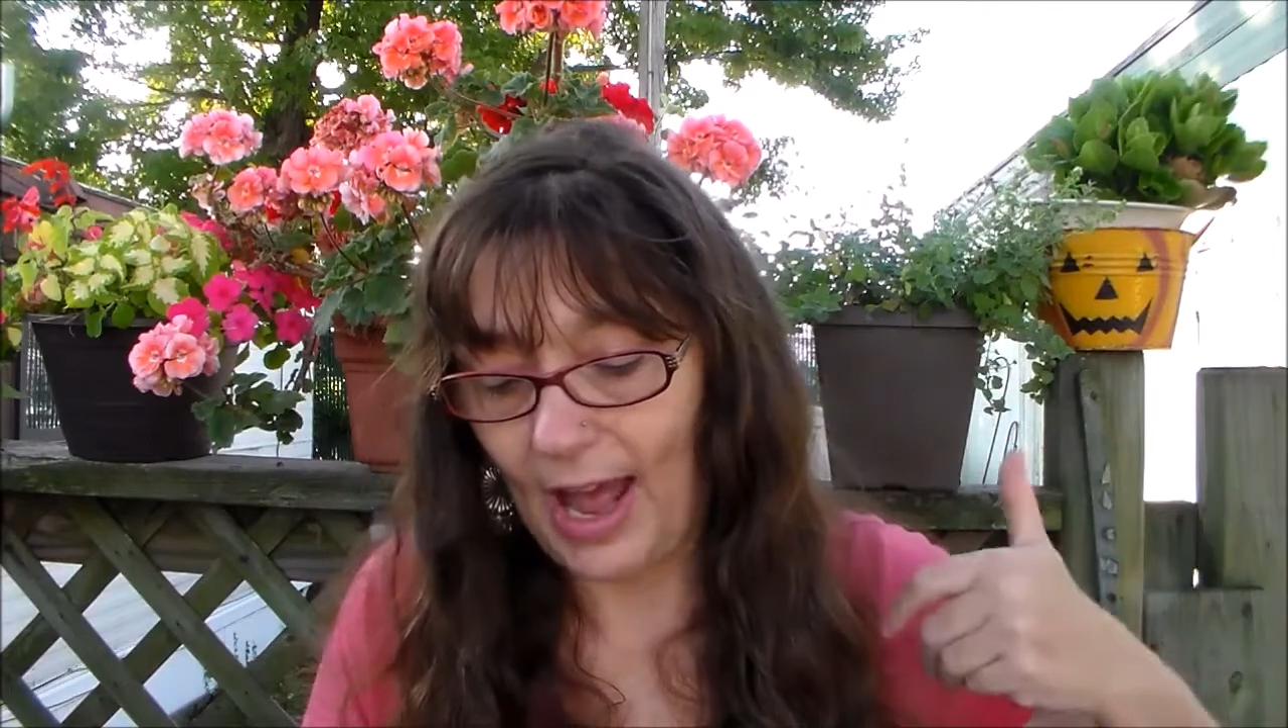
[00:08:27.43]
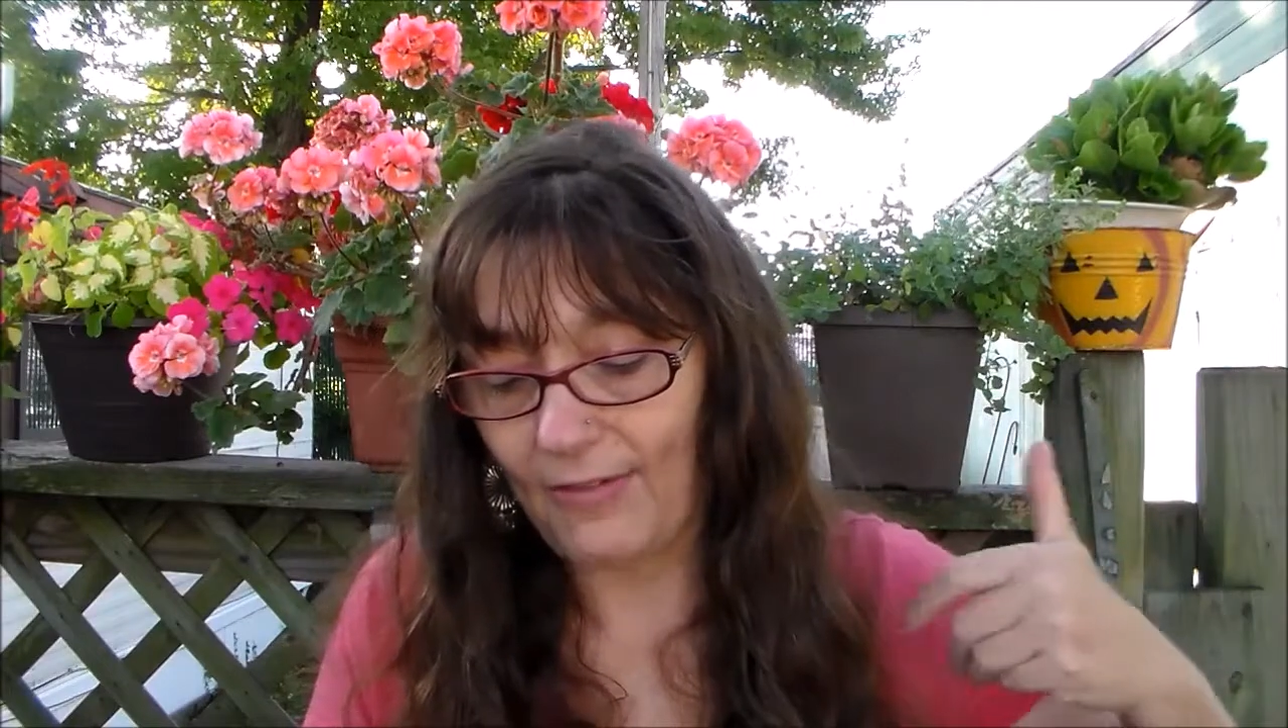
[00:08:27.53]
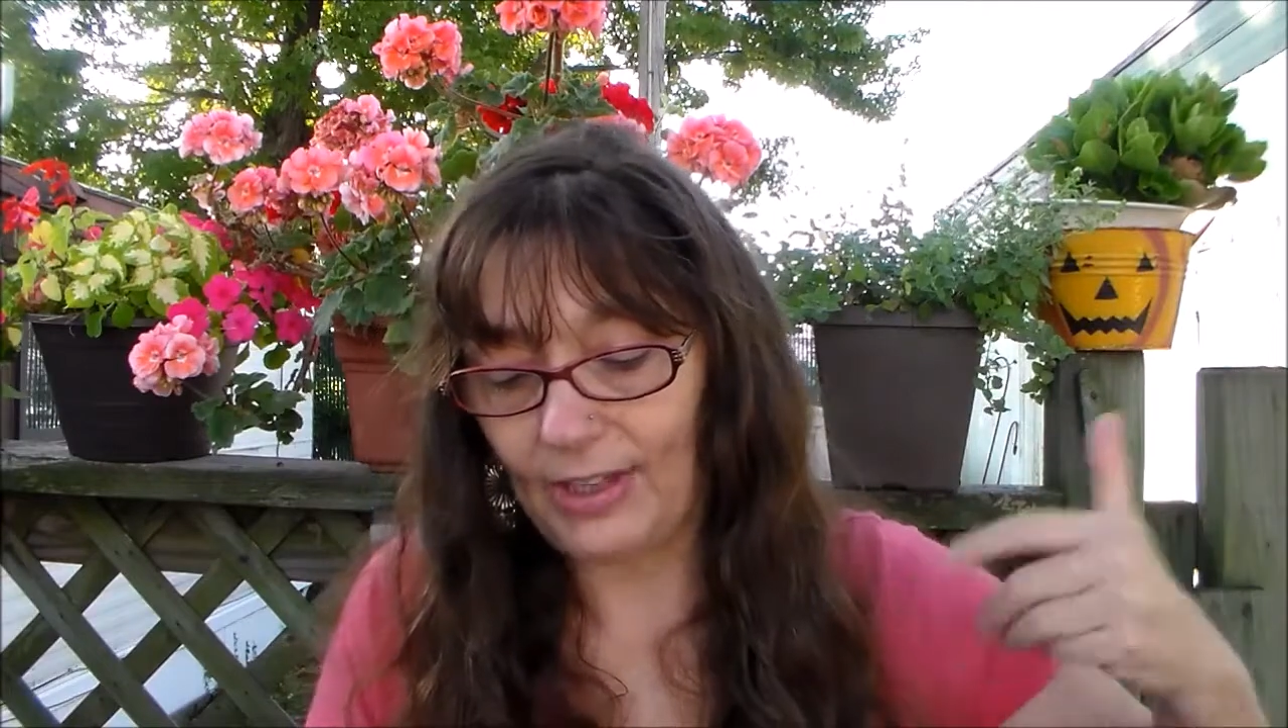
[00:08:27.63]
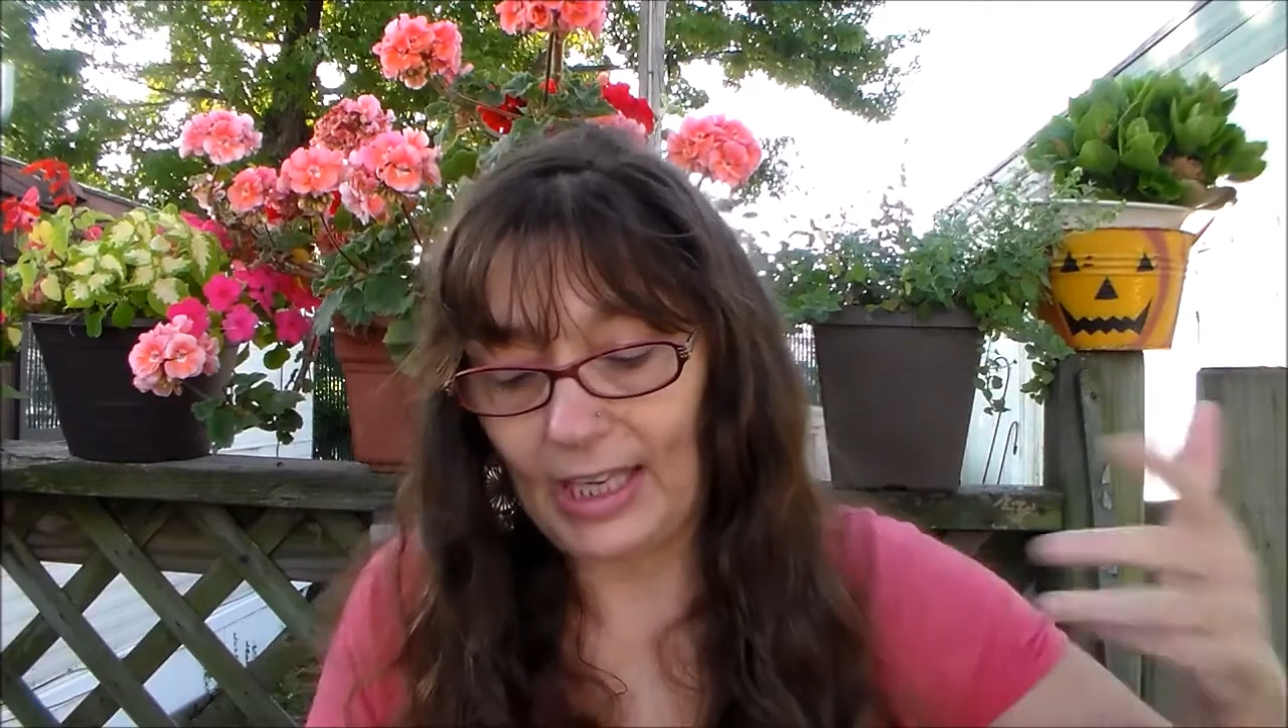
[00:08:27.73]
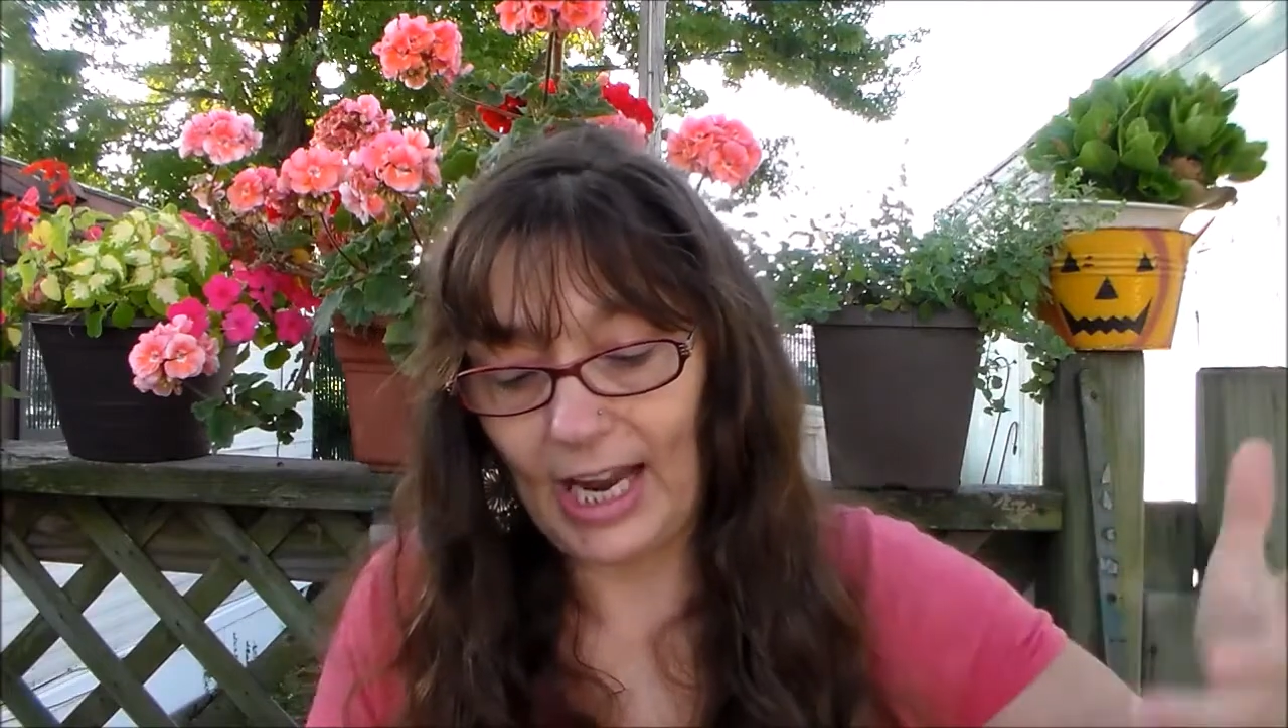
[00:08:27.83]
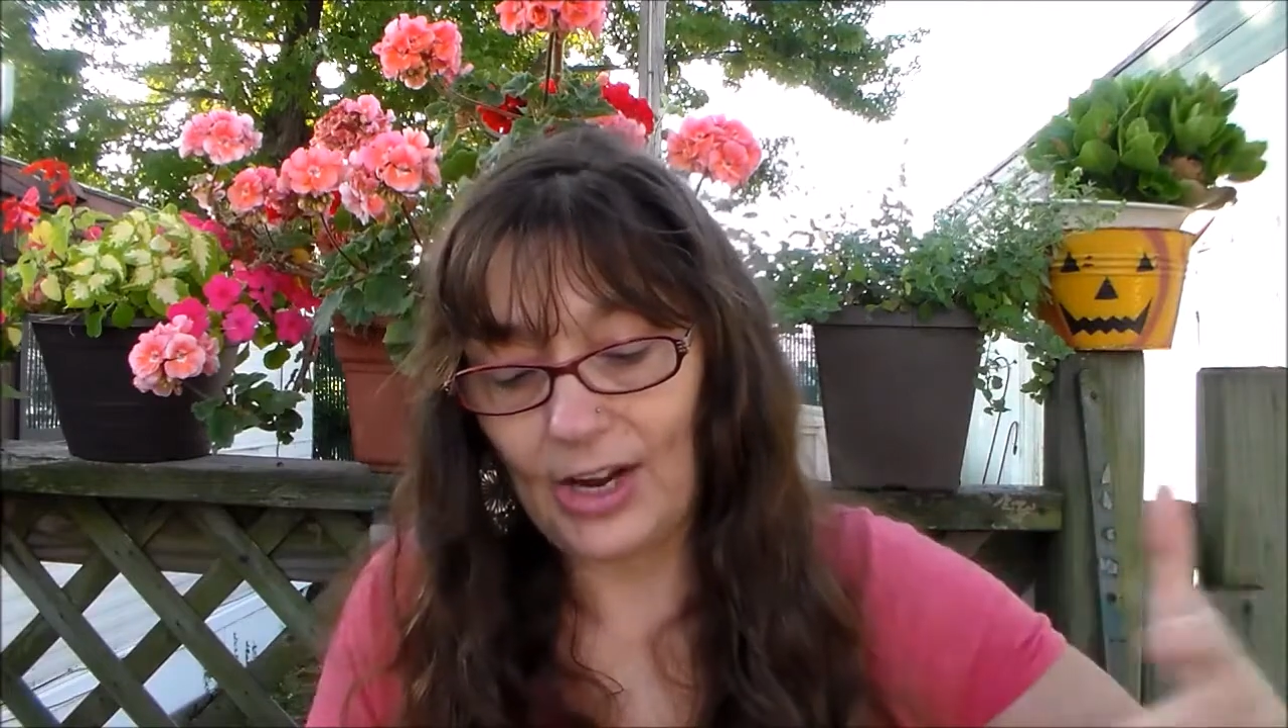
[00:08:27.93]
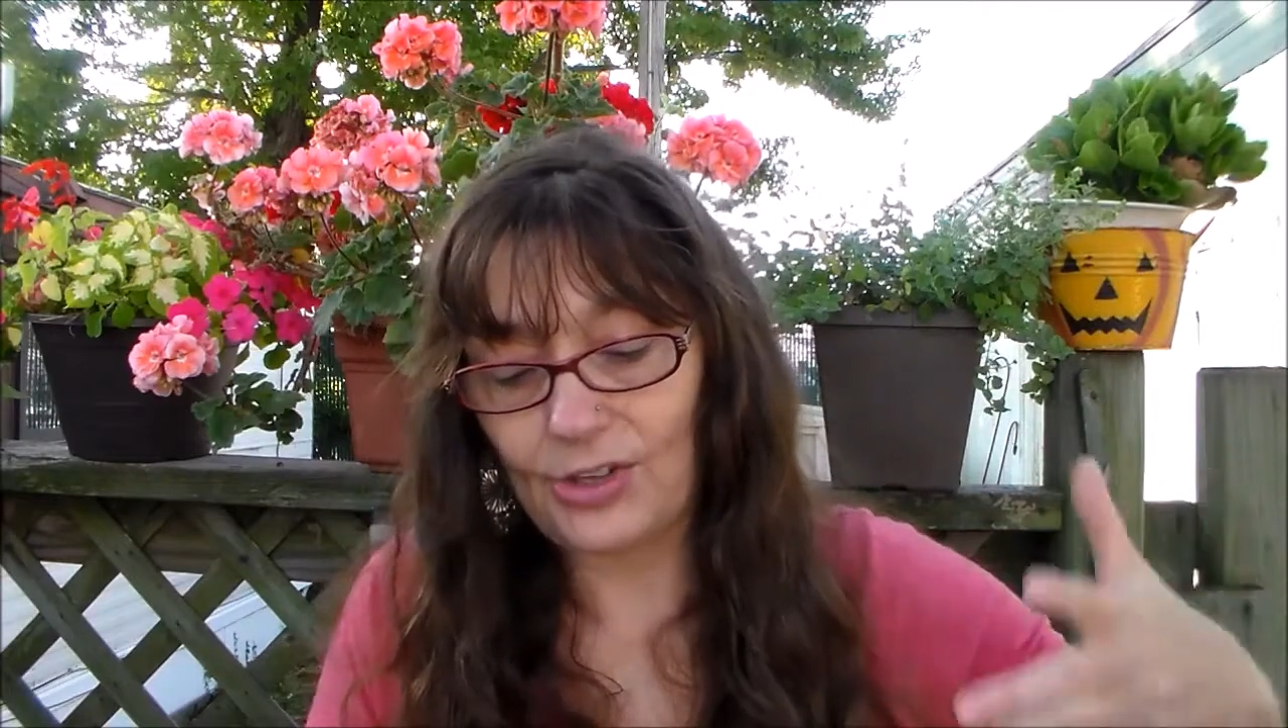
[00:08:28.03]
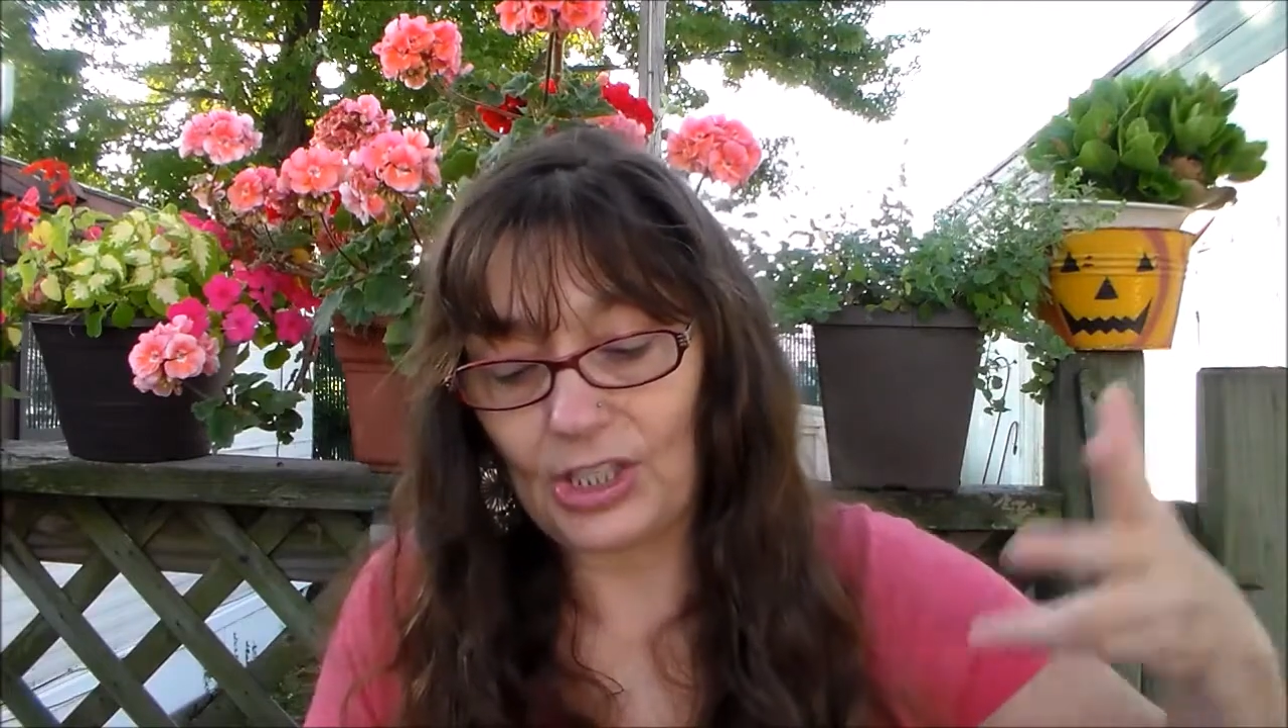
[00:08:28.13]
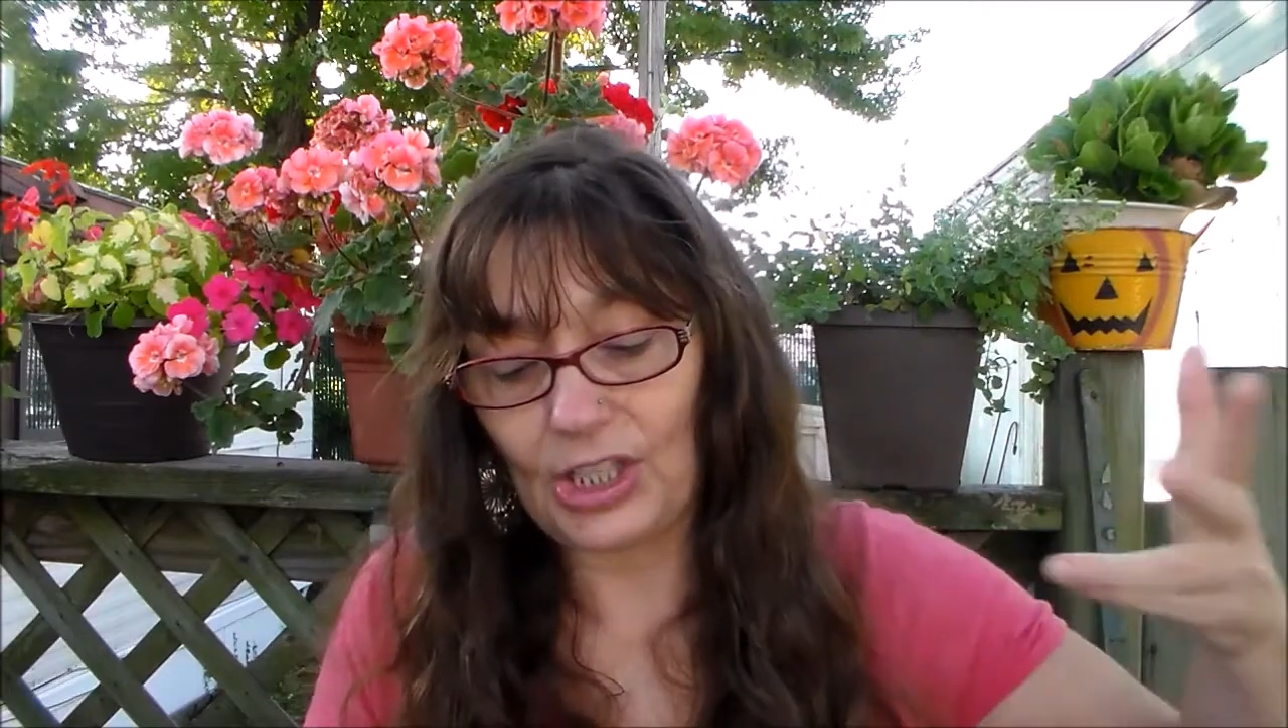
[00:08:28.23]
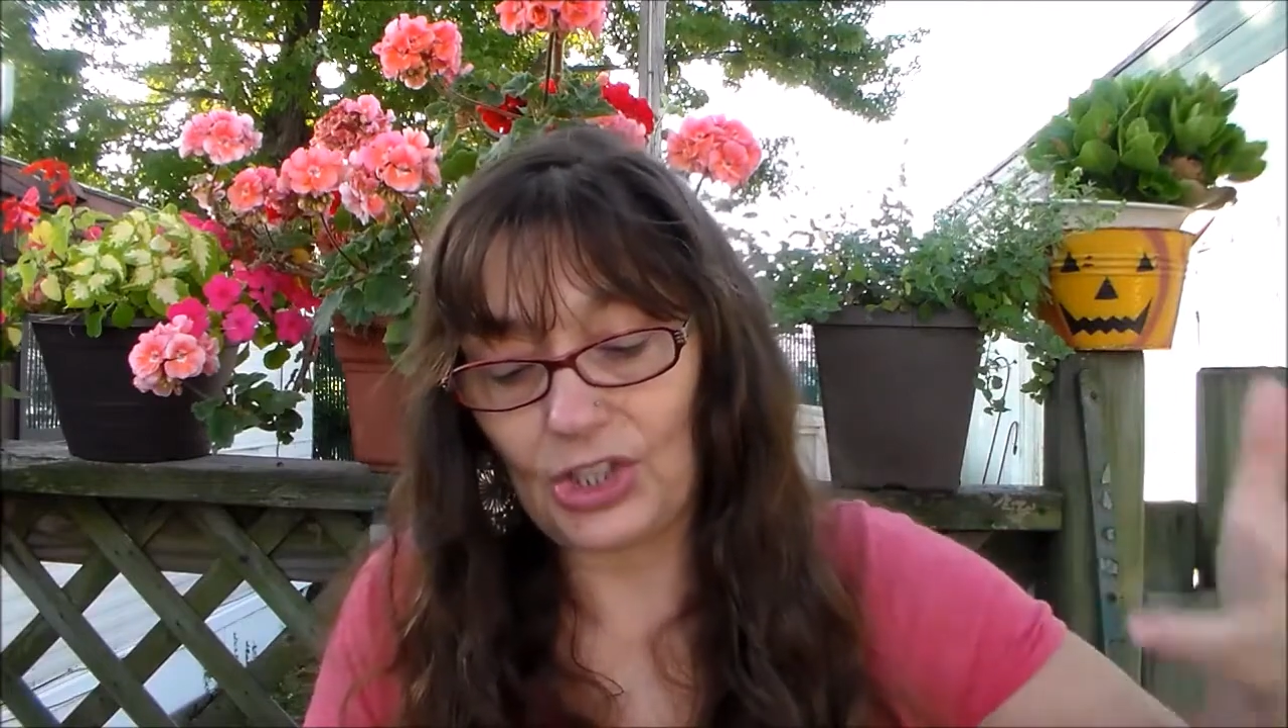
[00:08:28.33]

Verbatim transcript: have and cares and